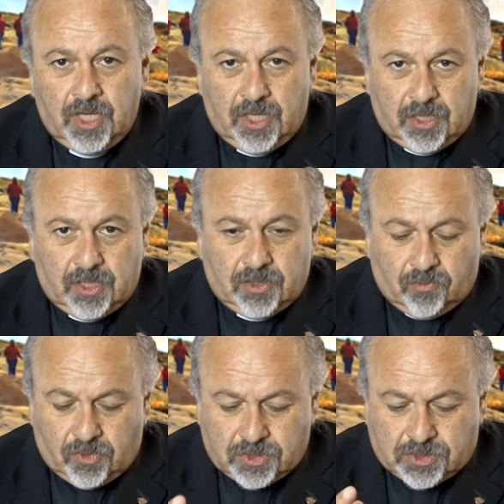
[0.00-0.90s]
in other
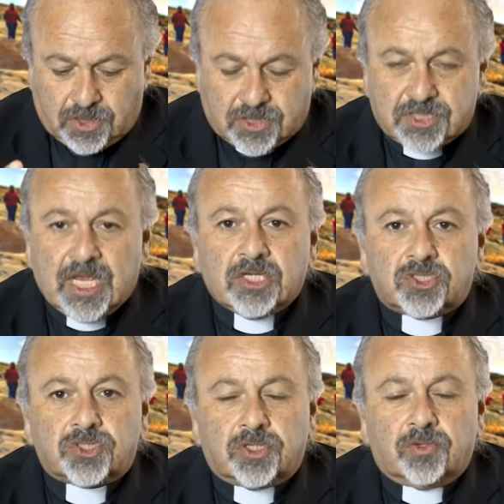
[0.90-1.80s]
words, the
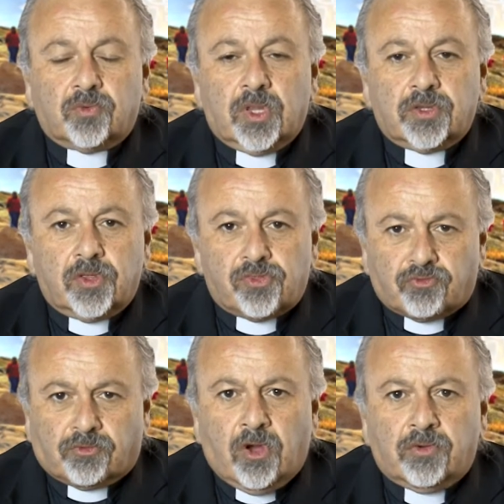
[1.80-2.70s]
center, the
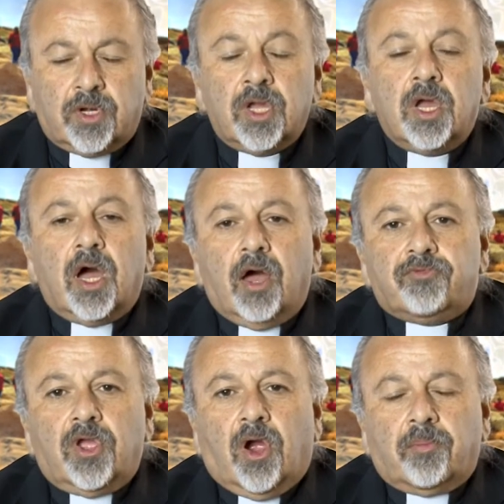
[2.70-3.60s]
throne of
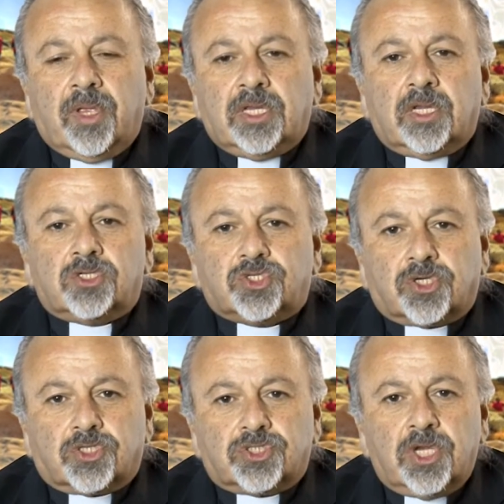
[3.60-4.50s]
the Armenian
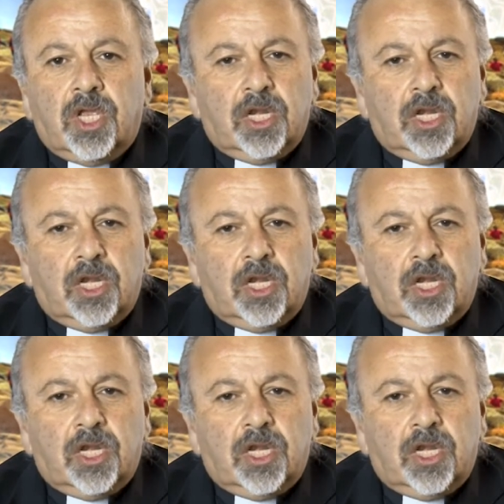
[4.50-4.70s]
Church.